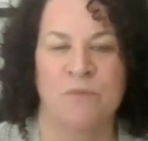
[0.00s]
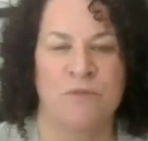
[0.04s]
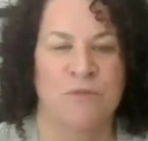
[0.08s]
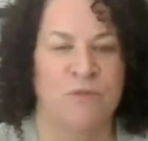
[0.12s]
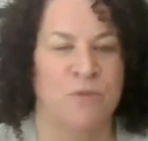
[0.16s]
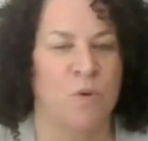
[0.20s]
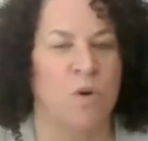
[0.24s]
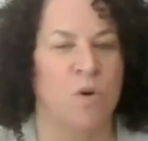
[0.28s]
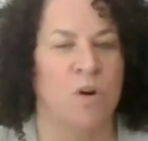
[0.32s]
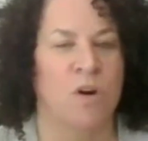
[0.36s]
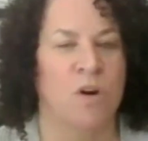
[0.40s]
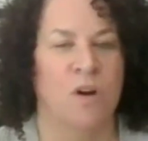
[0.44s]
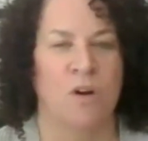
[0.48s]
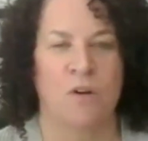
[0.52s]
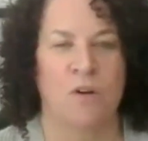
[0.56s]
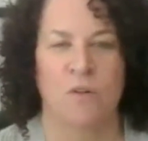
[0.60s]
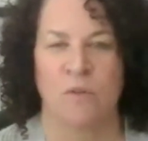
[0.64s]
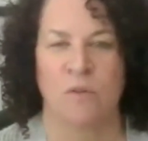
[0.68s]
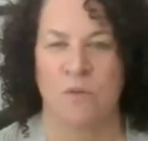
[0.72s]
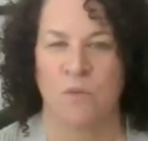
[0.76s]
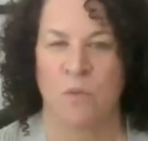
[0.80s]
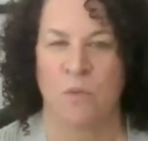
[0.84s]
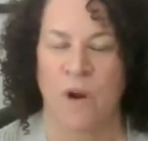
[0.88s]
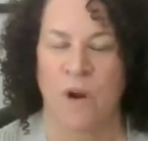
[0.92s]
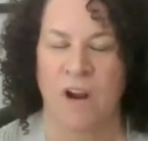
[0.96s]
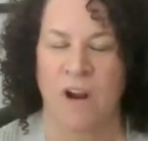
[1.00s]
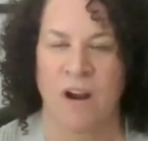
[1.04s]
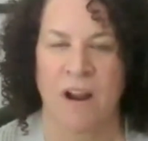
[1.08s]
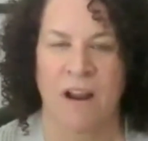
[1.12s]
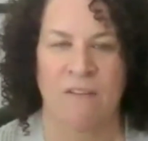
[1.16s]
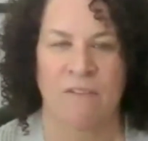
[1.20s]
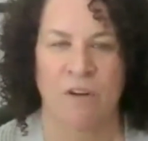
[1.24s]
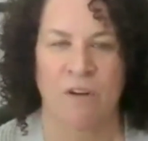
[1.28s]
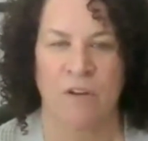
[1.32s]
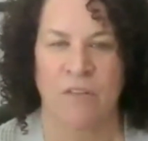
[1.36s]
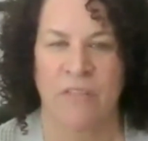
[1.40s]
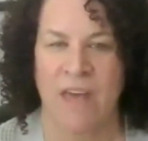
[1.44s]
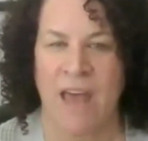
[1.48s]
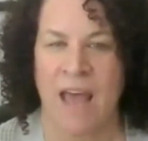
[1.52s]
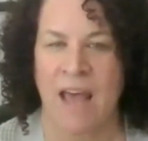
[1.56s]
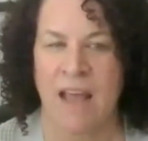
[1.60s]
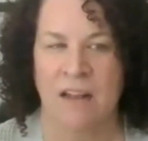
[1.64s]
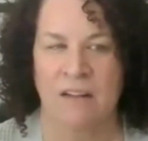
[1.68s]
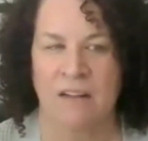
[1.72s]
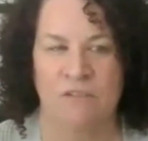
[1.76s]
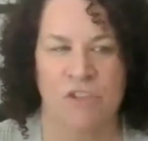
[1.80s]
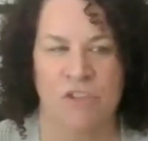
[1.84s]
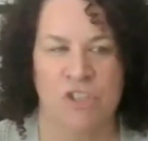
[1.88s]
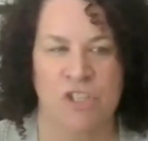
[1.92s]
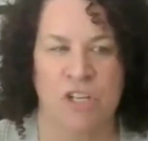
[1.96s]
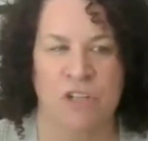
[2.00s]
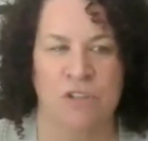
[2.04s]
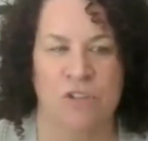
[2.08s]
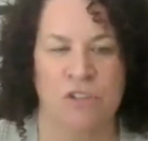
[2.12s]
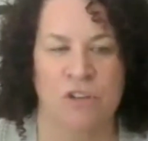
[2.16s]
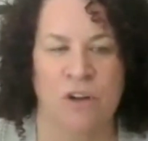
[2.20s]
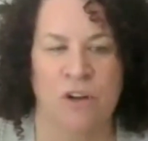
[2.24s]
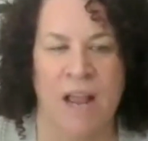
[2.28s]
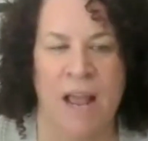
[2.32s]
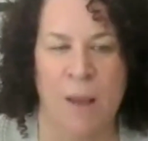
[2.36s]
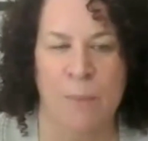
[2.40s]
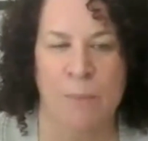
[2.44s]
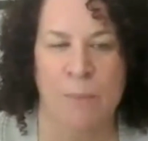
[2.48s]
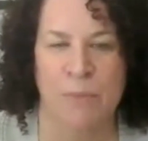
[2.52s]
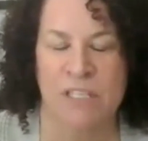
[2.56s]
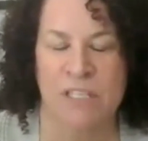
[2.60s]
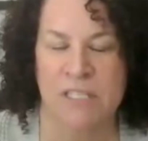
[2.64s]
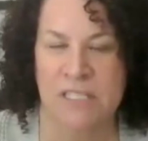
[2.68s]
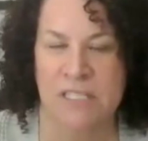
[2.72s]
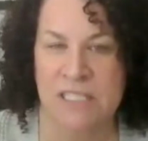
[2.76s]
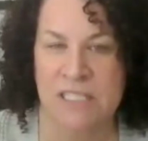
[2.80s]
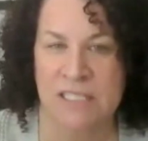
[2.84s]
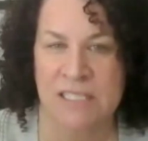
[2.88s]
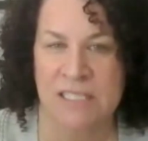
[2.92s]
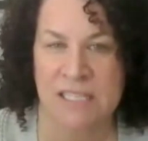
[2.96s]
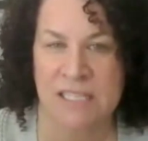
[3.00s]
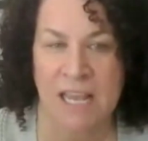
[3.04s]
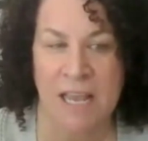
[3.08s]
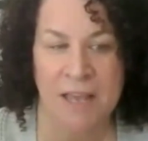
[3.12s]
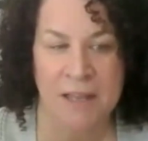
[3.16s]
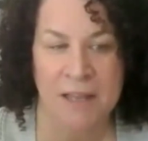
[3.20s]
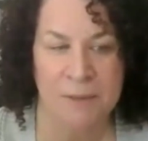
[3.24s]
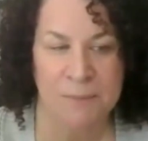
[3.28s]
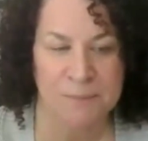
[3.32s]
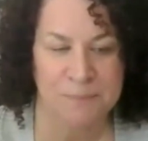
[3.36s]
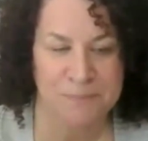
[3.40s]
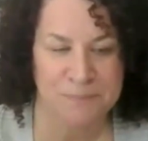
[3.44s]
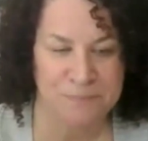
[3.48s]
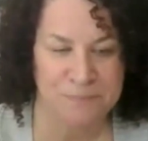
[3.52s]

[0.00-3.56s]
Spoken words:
for wherever that shelter happens to sit.